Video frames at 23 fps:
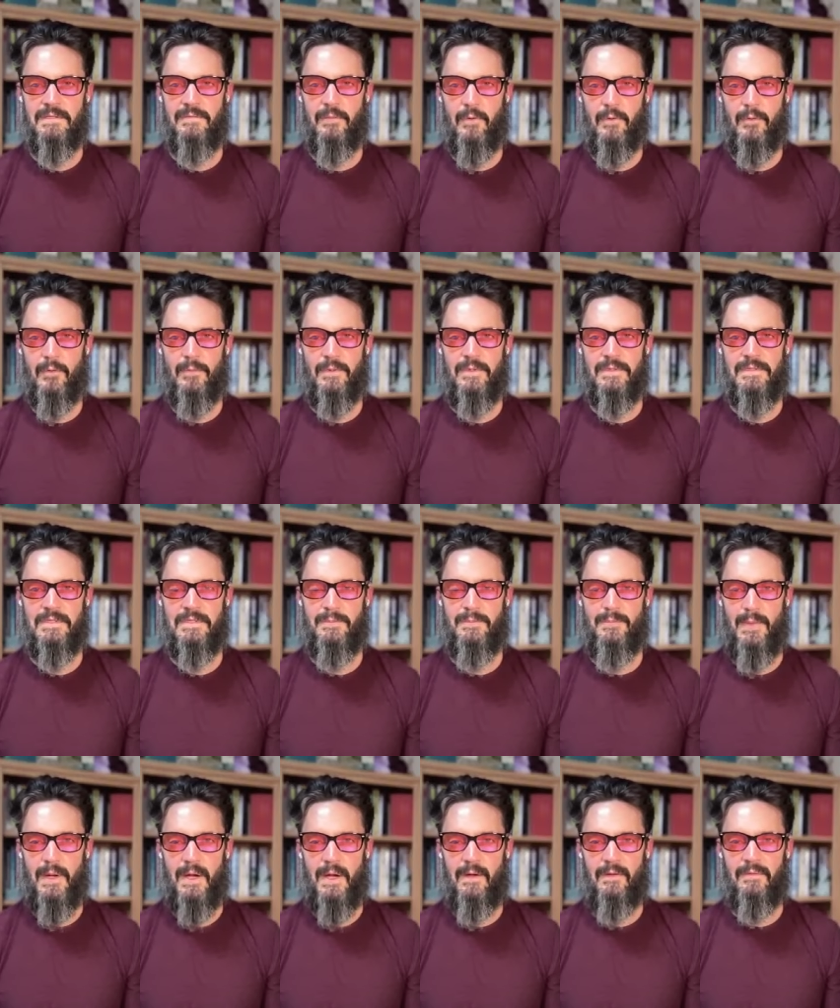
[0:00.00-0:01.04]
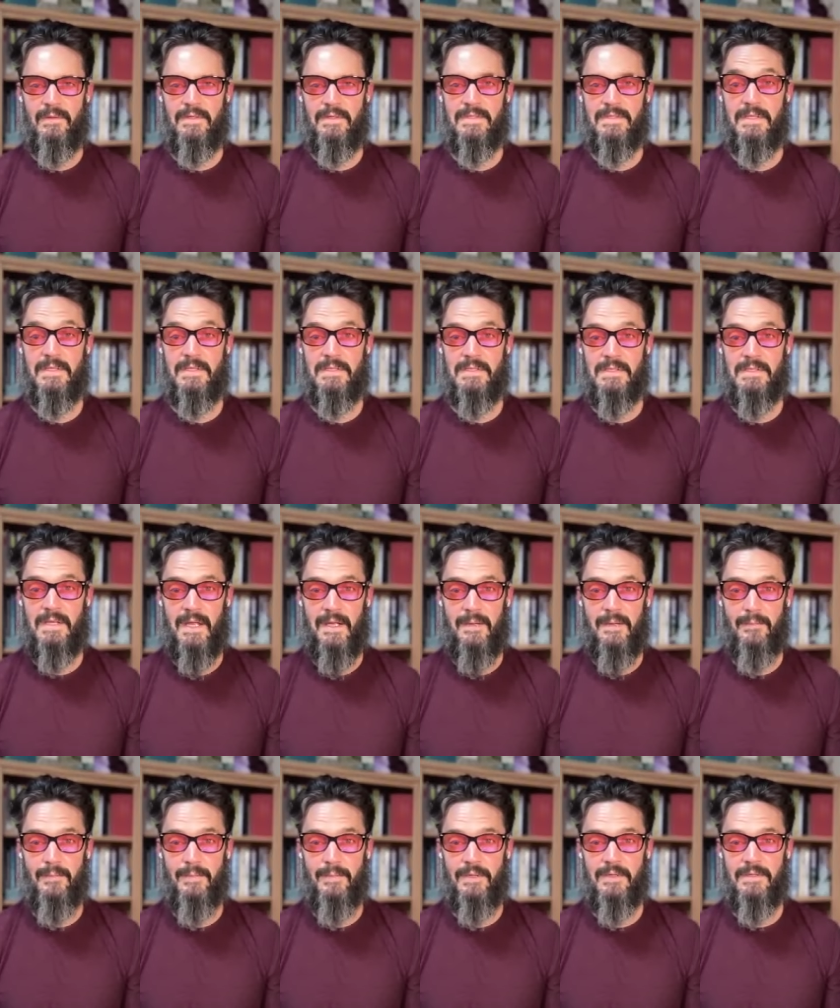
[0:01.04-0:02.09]
it's formless, it's boundless, it's
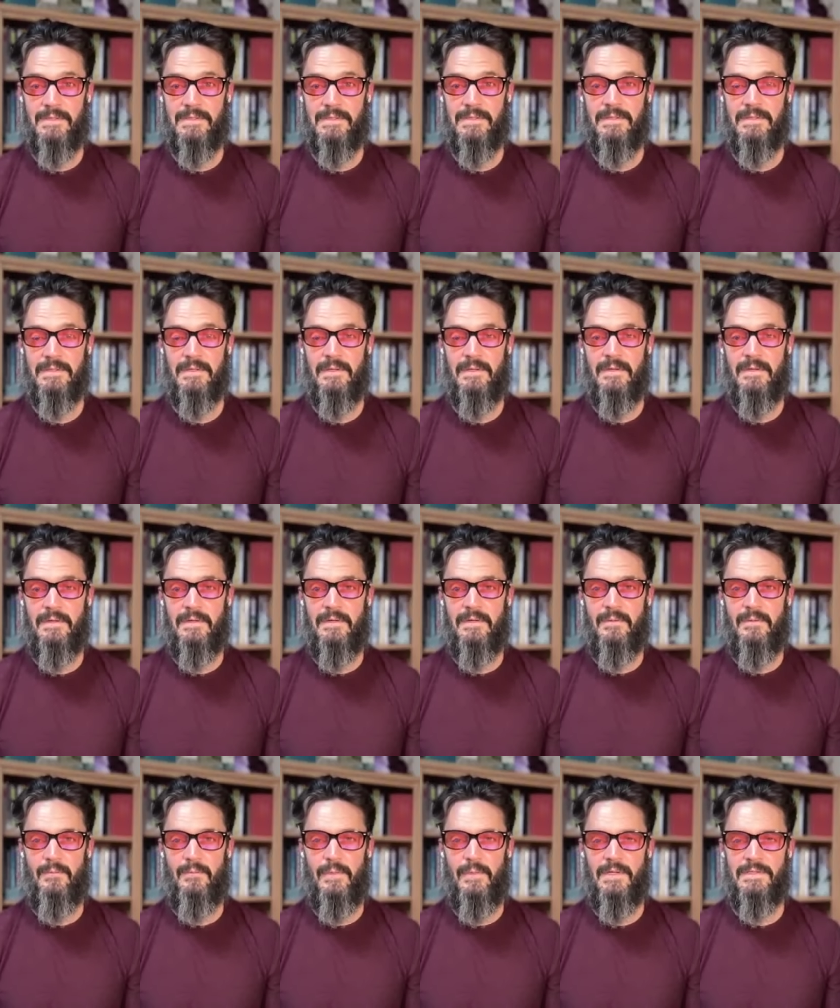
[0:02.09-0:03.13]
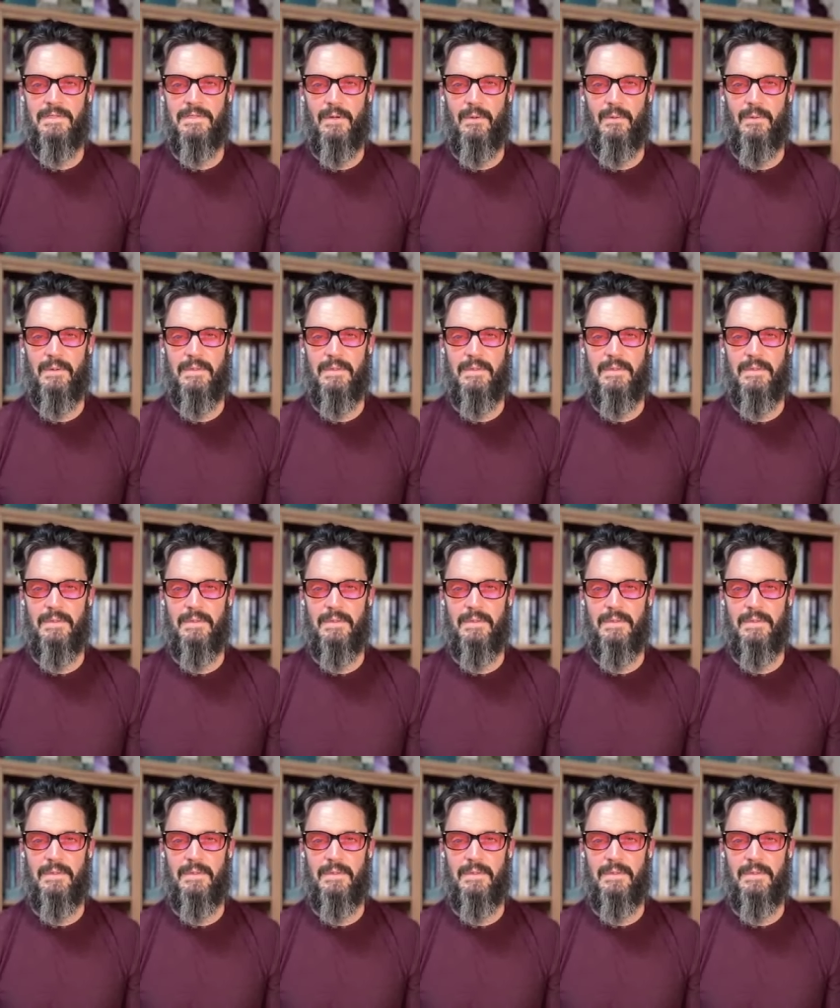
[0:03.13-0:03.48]
nameless, but